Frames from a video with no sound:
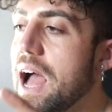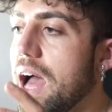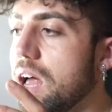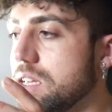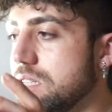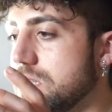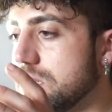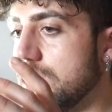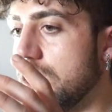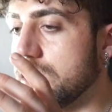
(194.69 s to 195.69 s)
and
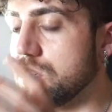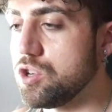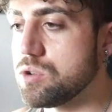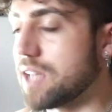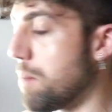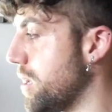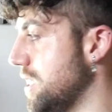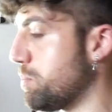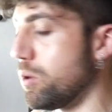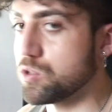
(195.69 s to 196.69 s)
I can use that money
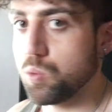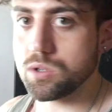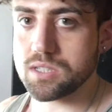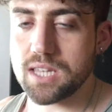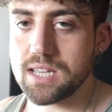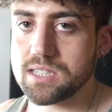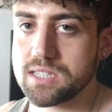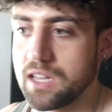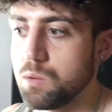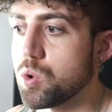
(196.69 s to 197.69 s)
to put towards this.
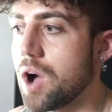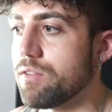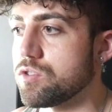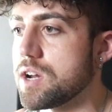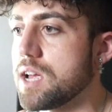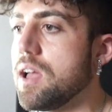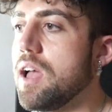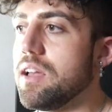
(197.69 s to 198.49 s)
It will cover it.